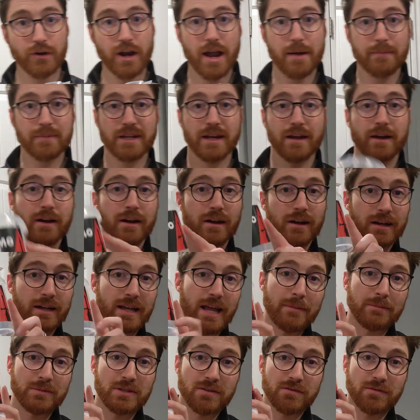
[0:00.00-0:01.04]
I grabbed
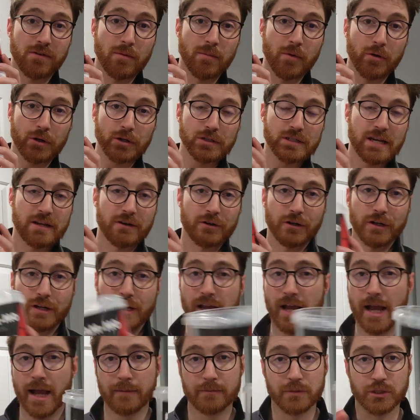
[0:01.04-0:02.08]
an empty Foam-Mo container. I'm
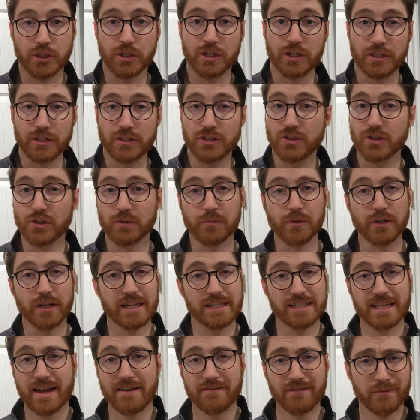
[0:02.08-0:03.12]
just gonna assume you
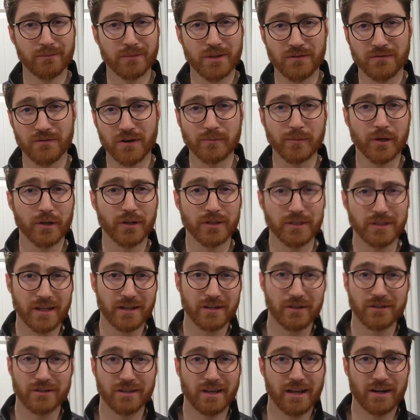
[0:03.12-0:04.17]
guys have empty Foam-Mo
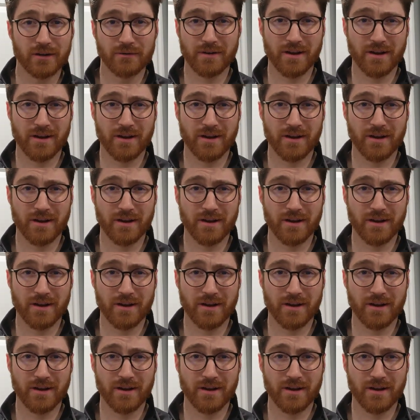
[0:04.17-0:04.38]
containers lying